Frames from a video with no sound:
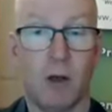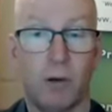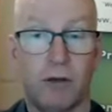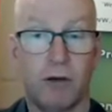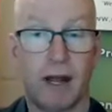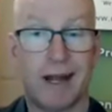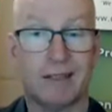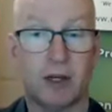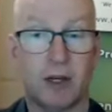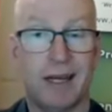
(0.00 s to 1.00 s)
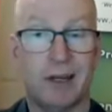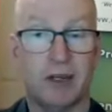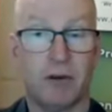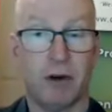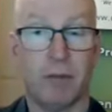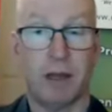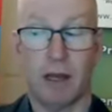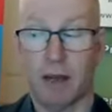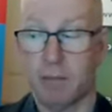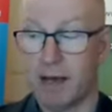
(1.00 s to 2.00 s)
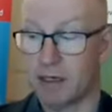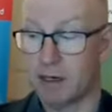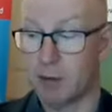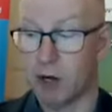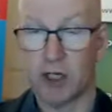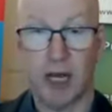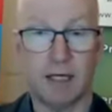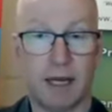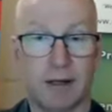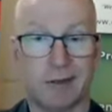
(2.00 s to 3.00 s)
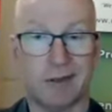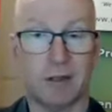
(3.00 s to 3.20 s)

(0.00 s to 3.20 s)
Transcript: with regards to industry being impacted by shutdowns.